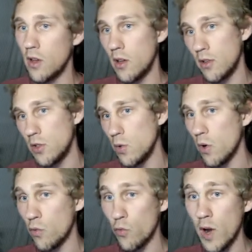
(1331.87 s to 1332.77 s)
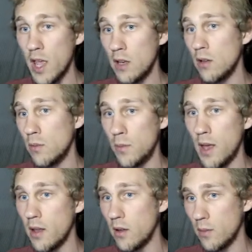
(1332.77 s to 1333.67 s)
to a random
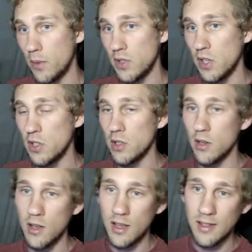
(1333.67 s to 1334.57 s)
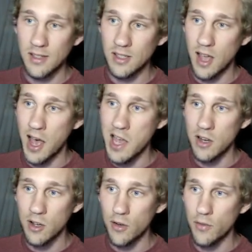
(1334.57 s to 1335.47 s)
position inside
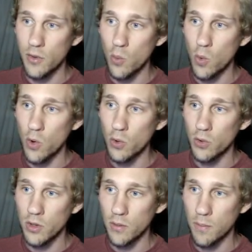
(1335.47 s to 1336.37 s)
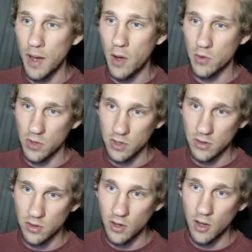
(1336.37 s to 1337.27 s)
of the world boundaries.
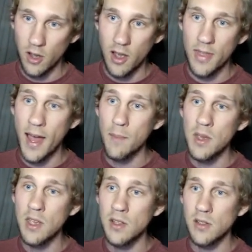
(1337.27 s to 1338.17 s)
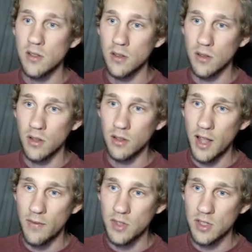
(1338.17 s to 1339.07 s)
And that means the
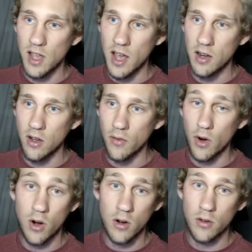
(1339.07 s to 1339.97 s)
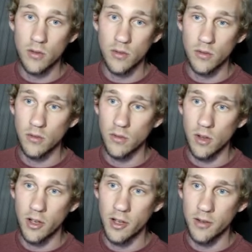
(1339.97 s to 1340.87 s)
left side of our
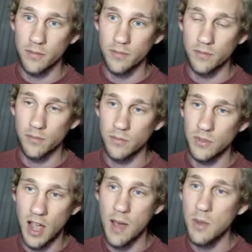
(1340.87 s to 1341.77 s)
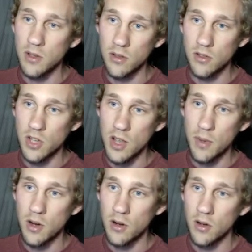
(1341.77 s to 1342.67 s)
diamond shape
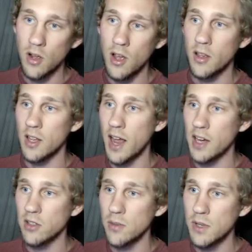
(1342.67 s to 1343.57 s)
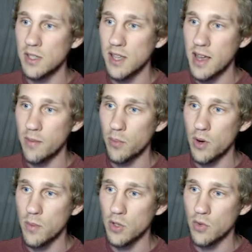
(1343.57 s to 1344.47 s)
here can actually be set pretty
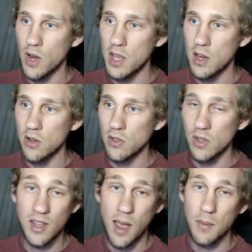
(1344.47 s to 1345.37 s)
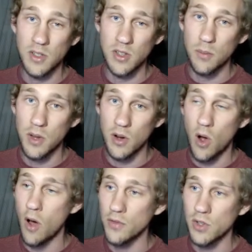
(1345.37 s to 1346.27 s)
much right here, so the diamond is going to appear
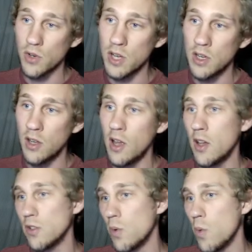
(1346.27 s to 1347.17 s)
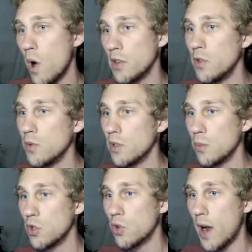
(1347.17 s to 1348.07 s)
off screen. So we want to
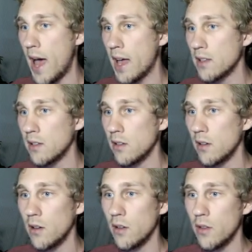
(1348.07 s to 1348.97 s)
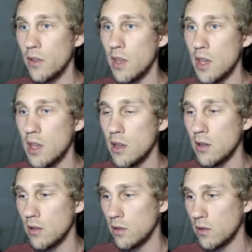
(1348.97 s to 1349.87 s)
subtract the
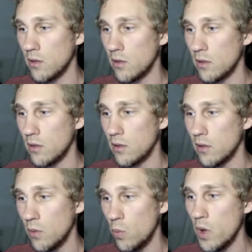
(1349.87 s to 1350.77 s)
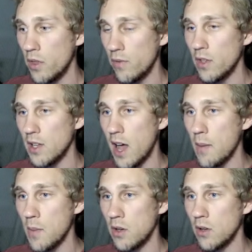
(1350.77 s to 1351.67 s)
width of the
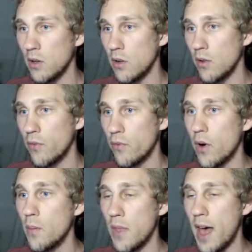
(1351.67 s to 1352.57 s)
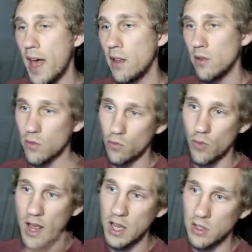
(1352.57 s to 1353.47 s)
diamond from that
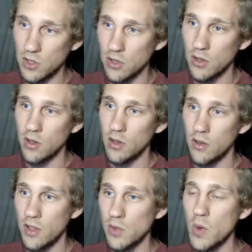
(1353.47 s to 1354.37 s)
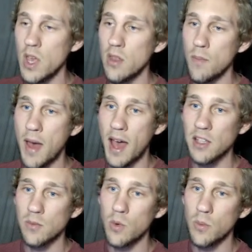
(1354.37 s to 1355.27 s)
range. This way the
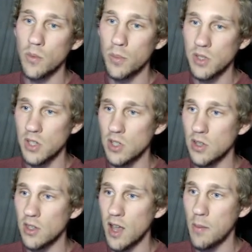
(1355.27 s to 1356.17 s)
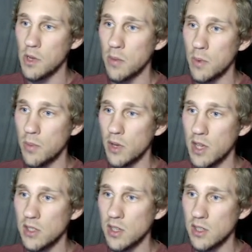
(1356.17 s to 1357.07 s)
maximum position the diamond can be
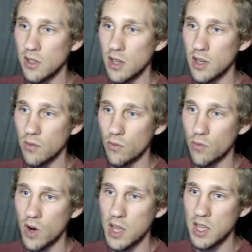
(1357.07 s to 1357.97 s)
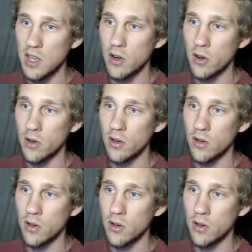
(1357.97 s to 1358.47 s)
placed is like right here,